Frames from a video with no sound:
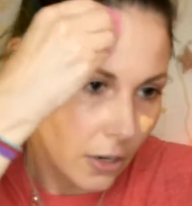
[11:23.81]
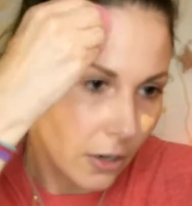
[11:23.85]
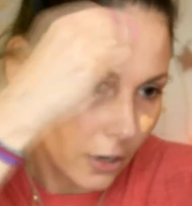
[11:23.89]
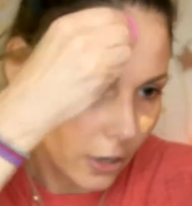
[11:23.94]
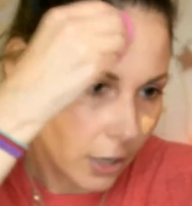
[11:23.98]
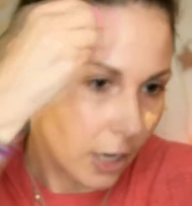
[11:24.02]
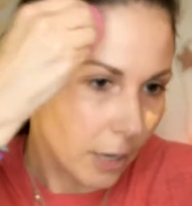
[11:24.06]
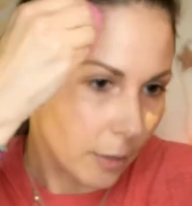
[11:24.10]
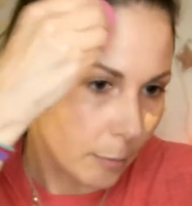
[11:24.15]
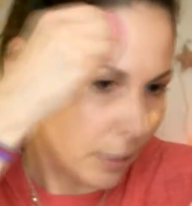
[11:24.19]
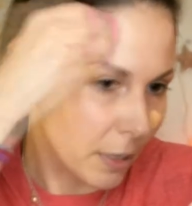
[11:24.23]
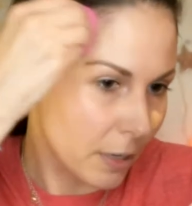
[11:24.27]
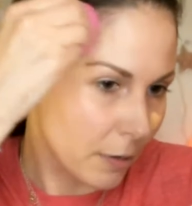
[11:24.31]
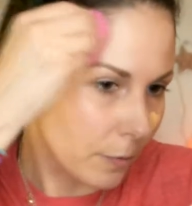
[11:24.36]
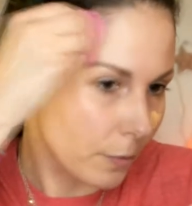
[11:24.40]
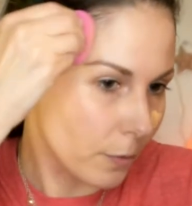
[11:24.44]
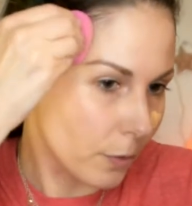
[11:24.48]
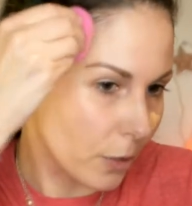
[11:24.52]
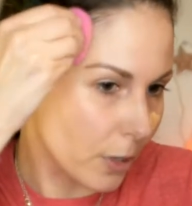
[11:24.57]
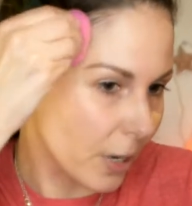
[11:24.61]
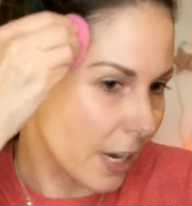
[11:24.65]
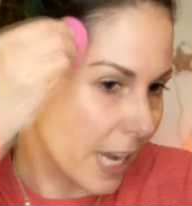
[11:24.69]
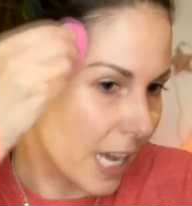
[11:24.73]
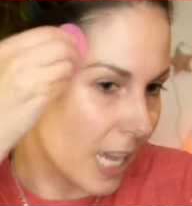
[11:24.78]
or on my
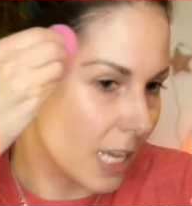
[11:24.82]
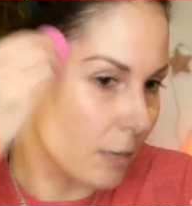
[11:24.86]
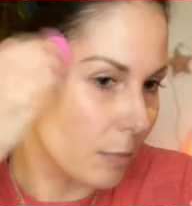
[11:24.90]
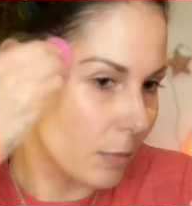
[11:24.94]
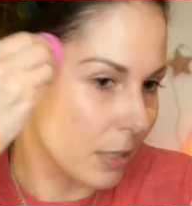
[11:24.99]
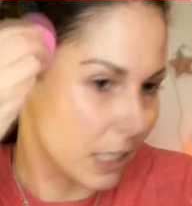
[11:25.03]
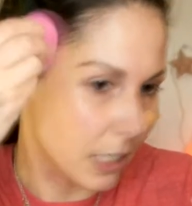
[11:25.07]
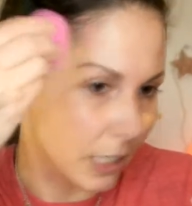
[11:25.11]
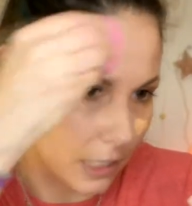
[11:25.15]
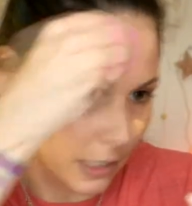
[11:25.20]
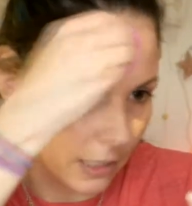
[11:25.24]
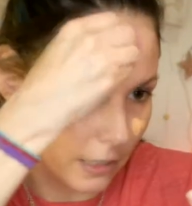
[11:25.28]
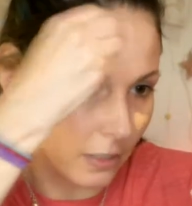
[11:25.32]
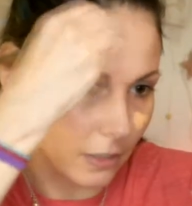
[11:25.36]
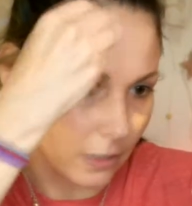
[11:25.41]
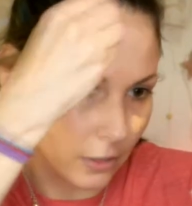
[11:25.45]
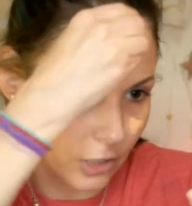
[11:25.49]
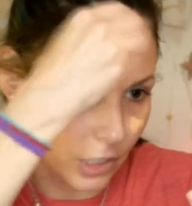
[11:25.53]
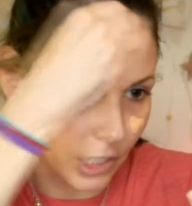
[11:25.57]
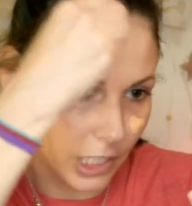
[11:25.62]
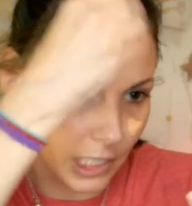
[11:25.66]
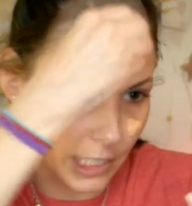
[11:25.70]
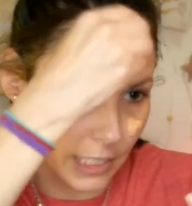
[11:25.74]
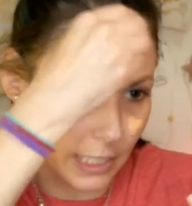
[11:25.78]
forehead because it'll
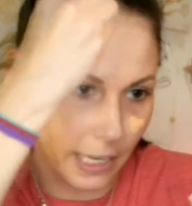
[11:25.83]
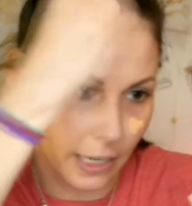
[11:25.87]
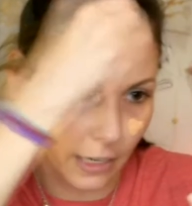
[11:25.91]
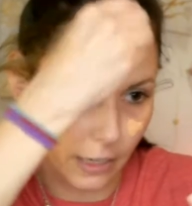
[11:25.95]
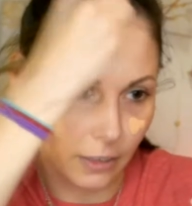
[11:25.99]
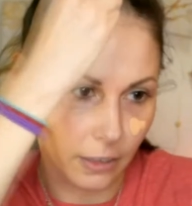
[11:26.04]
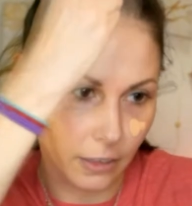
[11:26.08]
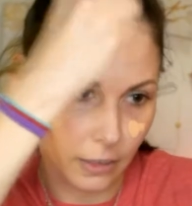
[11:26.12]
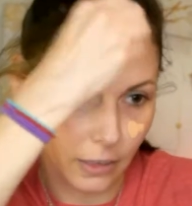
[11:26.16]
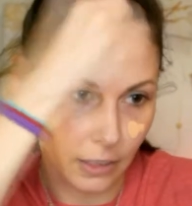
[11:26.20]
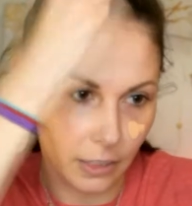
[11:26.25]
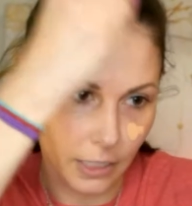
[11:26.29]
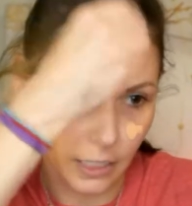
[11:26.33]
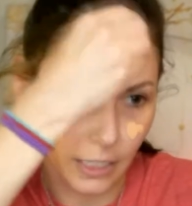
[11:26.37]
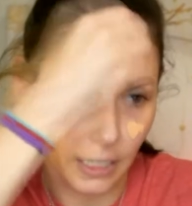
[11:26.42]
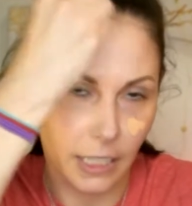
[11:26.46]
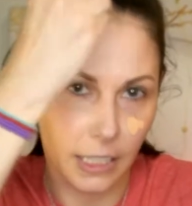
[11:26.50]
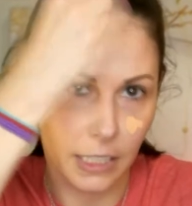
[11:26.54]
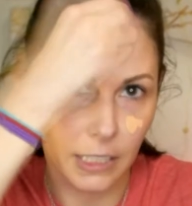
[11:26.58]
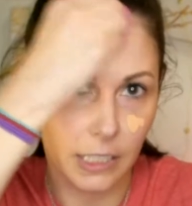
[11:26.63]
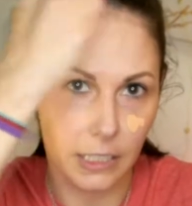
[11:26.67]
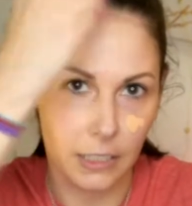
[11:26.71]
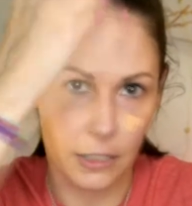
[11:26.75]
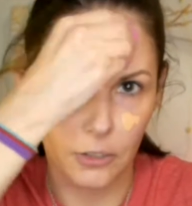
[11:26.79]
just settle
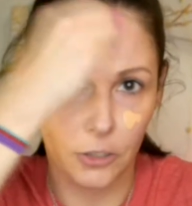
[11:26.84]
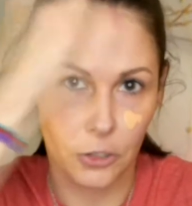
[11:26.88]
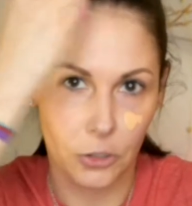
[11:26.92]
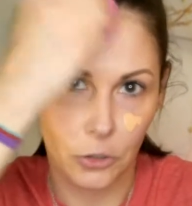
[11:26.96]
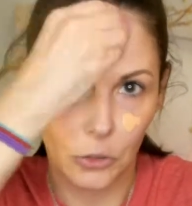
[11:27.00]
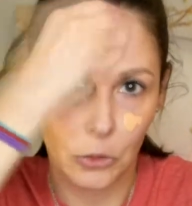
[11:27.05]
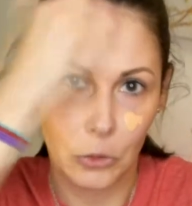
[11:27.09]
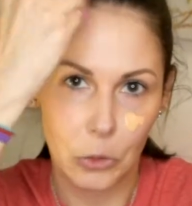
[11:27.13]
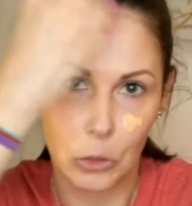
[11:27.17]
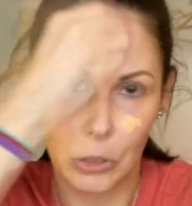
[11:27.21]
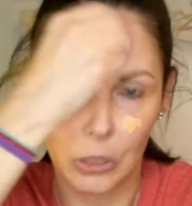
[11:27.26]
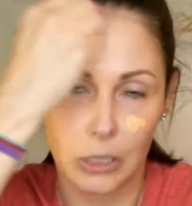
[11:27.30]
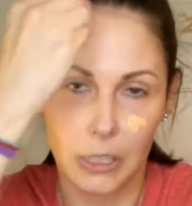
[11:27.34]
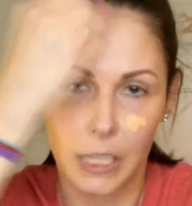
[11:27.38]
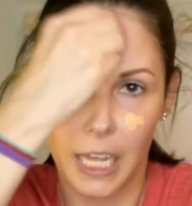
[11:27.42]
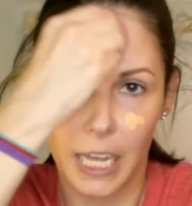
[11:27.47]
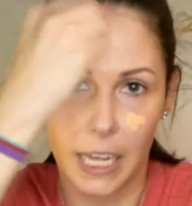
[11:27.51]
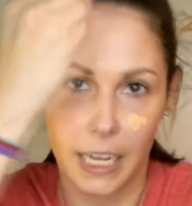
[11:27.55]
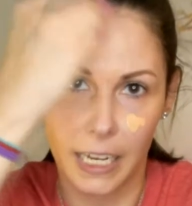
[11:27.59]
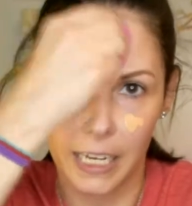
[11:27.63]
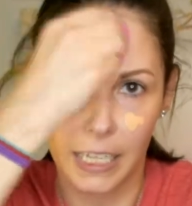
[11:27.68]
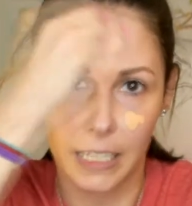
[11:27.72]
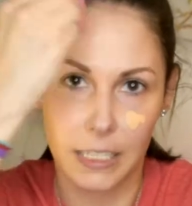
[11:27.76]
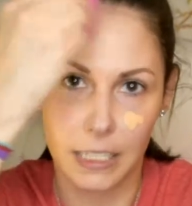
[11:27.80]
into
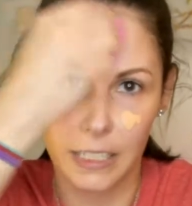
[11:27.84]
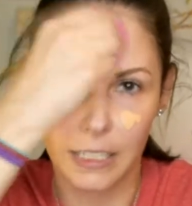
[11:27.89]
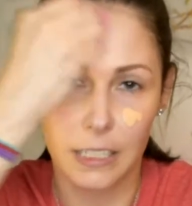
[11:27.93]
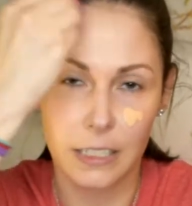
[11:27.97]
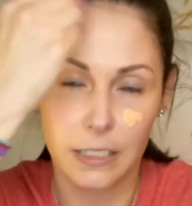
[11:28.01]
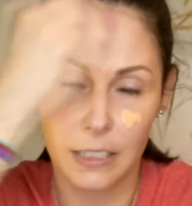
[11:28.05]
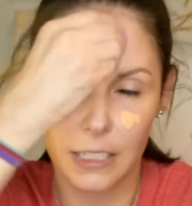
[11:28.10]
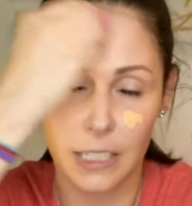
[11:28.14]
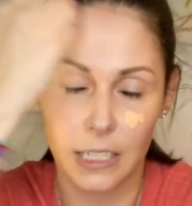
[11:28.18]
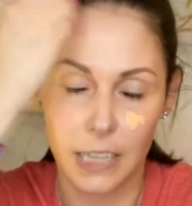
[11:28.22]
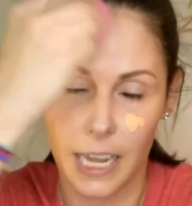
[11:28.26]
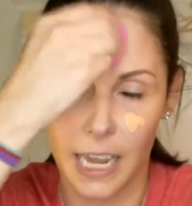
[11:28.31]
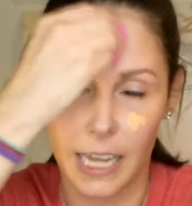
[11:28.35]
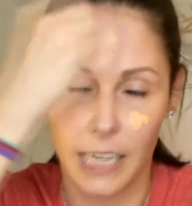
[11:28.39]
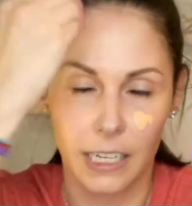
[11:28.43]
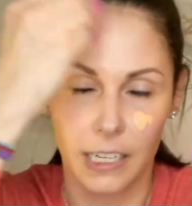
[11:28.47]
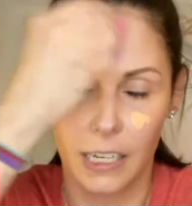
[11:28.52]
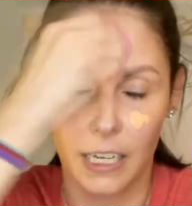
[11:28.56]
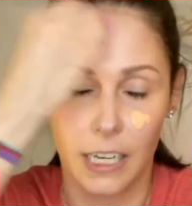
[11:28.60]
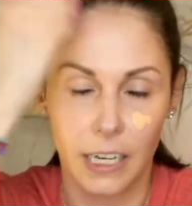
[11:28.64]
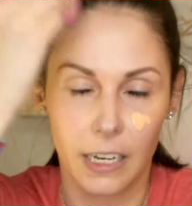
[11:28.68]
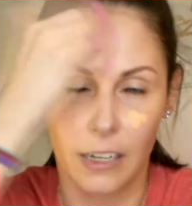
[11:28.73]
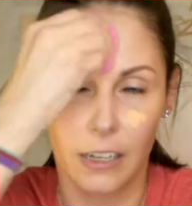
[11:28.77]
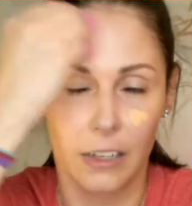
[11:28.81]
lines
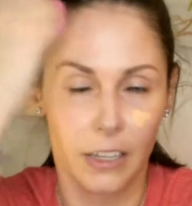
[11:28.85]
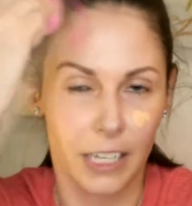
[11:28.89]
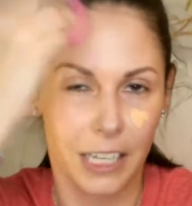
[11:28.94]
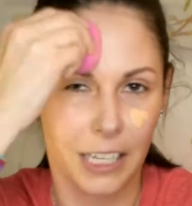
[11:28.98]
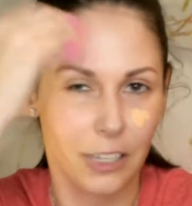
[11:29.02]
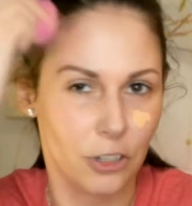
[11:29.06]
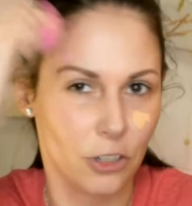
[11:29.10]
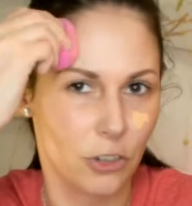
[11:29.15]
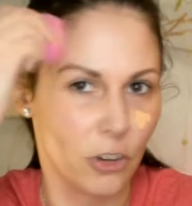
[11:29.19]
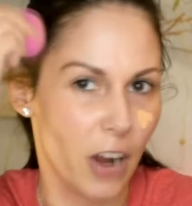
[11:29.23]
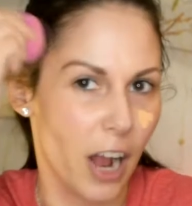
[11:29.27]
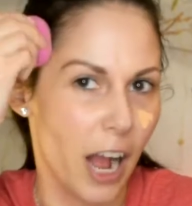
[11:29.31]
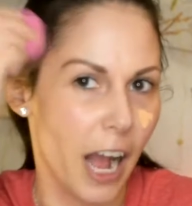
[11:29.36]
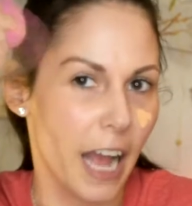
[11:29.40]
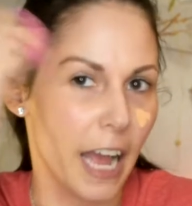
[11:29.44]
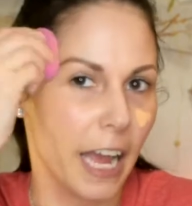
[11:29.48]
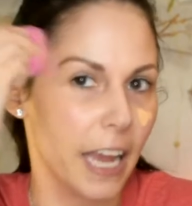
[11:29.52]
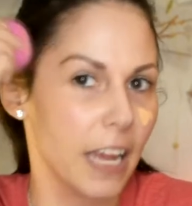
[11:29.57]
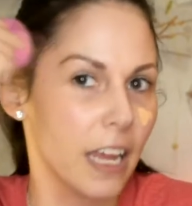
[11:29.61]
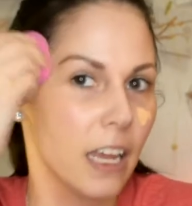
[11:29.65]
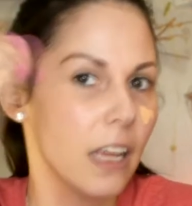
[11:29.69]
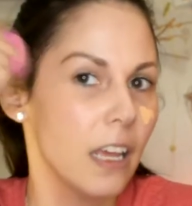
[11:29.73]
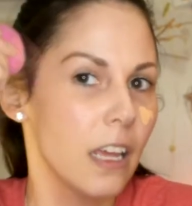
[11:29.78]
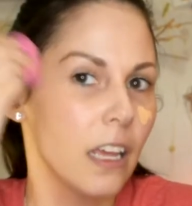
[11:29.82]
and it'll get
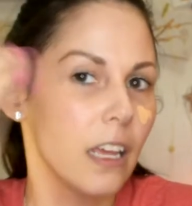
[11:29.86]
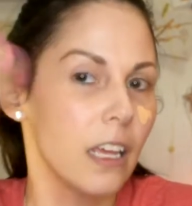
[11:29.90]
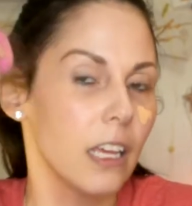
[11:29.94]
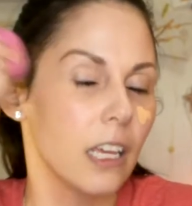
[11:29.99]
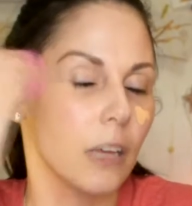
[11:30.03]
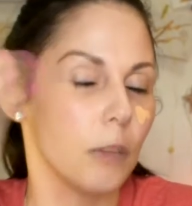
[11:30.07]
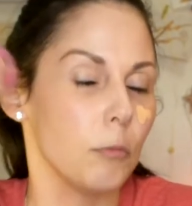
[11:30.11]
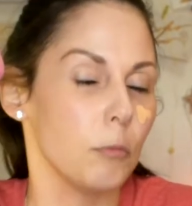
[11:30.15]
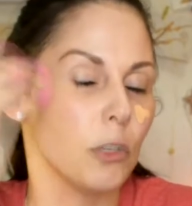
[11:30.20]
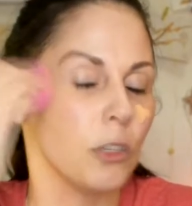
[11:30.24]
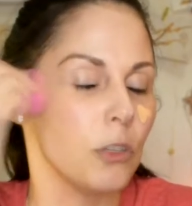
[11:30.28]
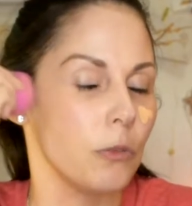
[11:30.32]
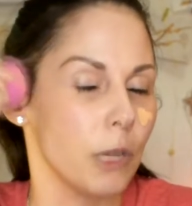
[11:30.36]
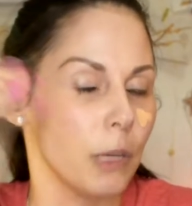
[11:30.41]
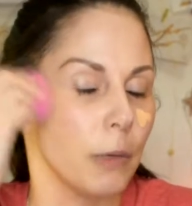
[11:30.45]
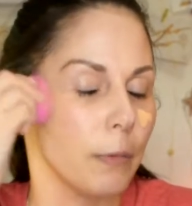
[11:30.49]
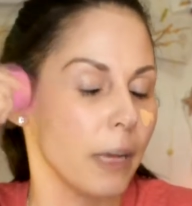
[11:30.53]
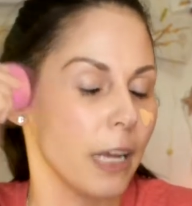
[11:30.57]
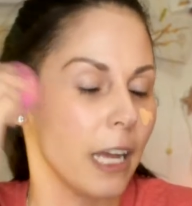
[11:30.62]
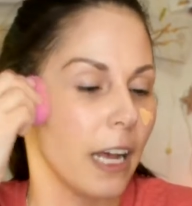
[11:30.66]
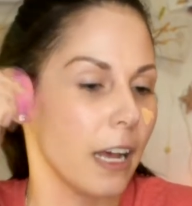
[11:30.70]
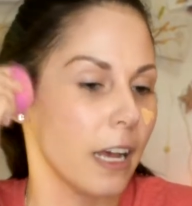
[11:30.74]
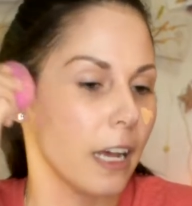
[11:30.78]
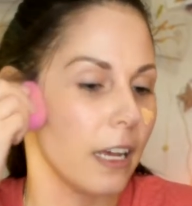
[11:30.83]
dry in between
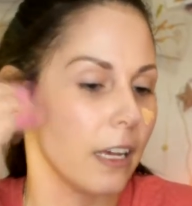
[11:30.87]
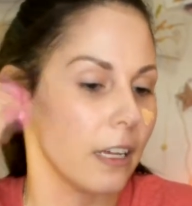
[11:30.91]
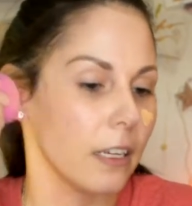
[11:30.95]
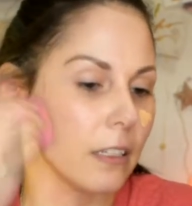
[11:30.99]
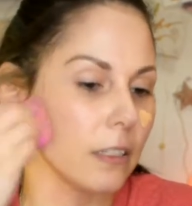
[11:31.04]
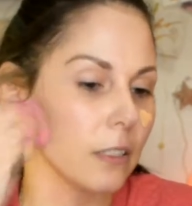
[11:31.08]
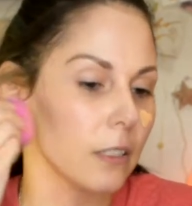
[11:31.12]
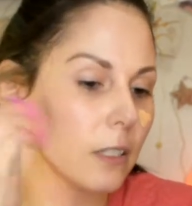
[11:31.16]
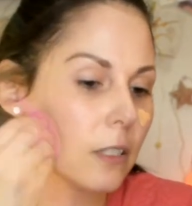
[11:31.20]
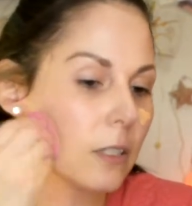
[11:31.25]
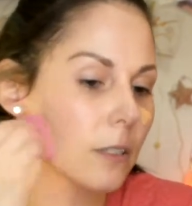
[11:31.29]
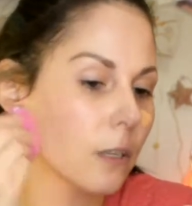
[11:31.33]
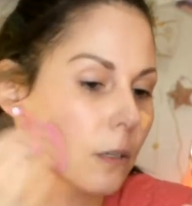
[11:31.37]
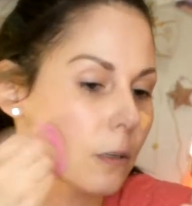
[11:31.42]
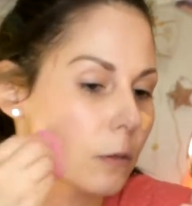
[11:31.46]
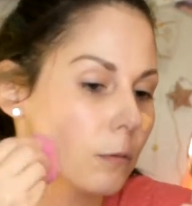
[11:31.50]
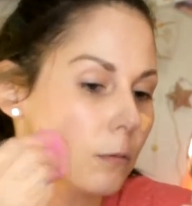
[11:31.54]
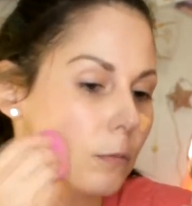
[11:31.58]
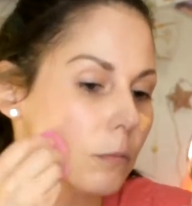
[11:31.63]
my eyes.